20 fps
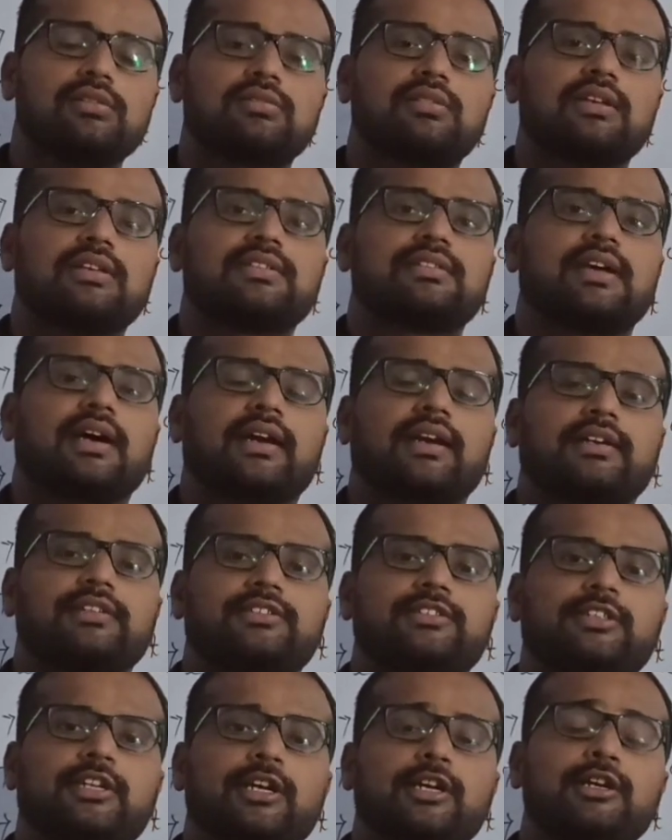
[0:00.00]
those things are
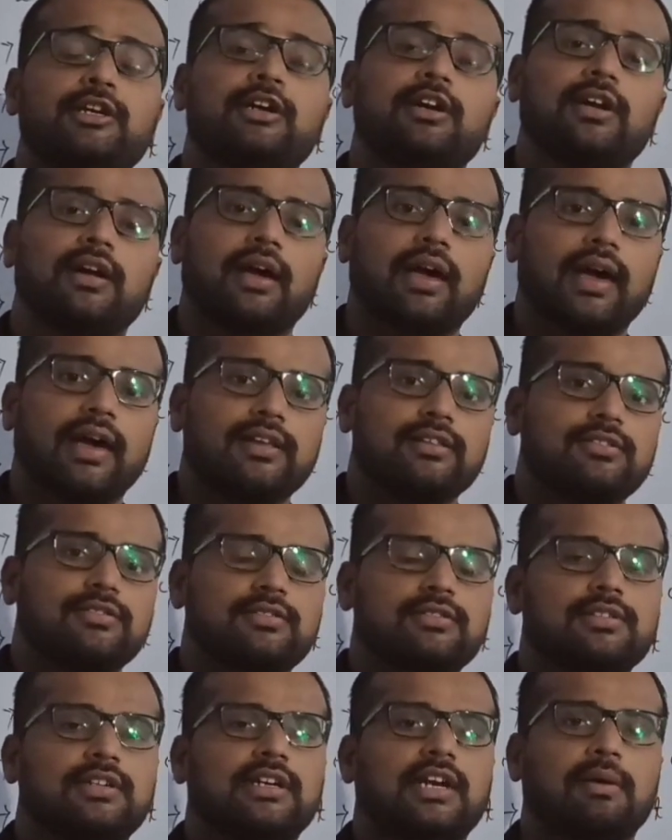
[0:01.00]
considered
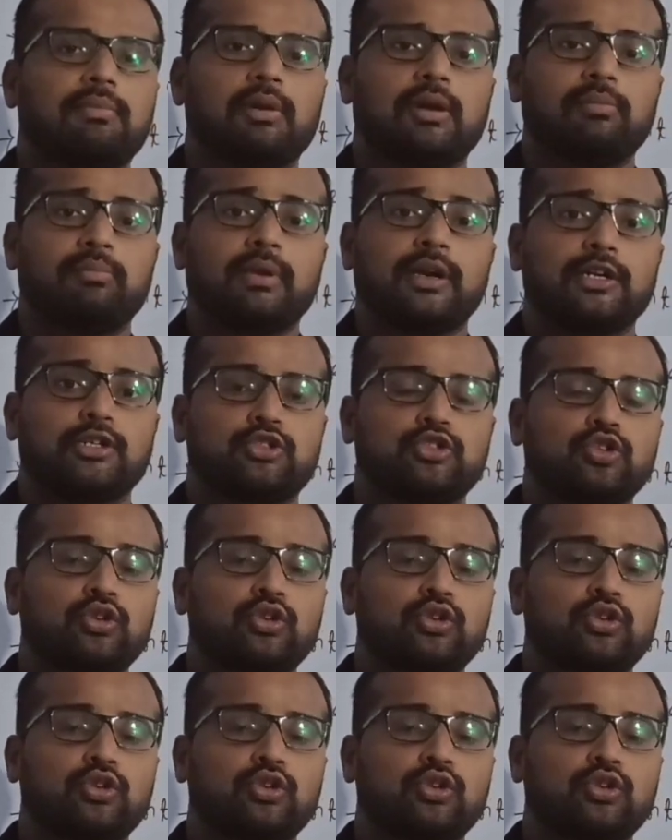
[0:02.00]
as development.